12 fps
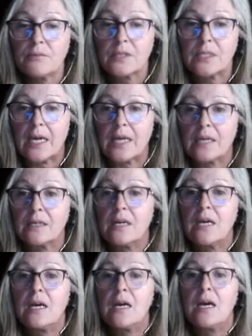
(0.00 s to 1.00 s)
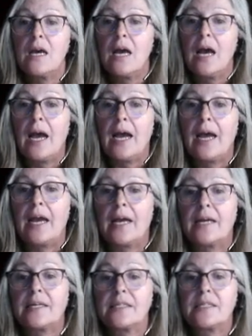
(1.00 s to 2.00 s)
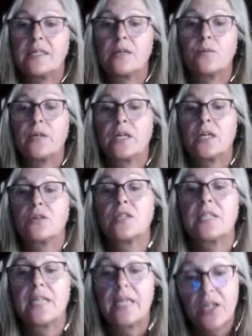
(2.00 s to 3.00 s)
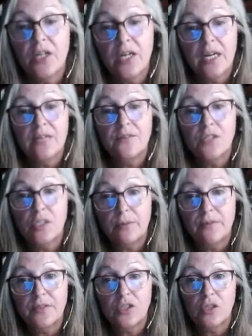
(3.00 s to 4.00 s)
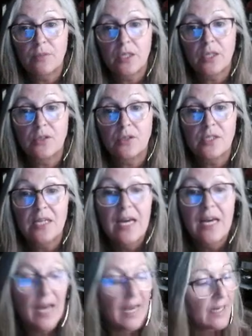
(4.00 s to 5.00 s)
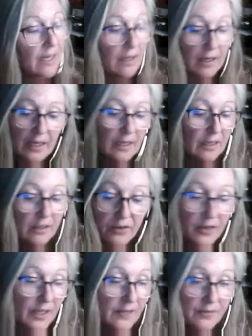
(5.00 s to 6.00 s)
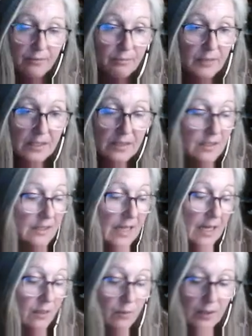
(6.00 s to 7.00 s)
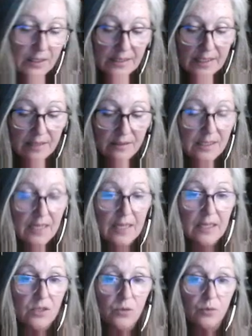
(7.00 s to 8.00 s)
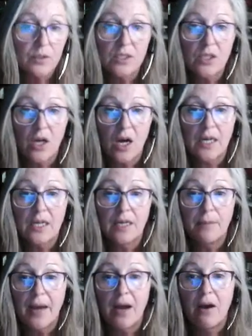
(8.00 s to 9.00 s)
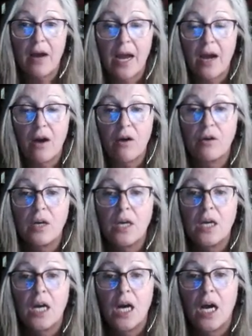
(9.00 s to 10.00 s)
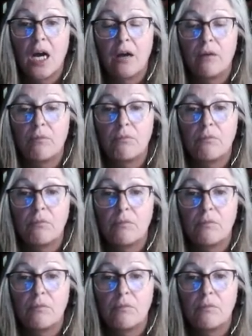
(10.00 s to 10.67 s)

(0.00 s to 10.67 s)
Okay. And then we go to the integrative supervision models. And integrative means exactly what it sounds like. It's really talking about how um,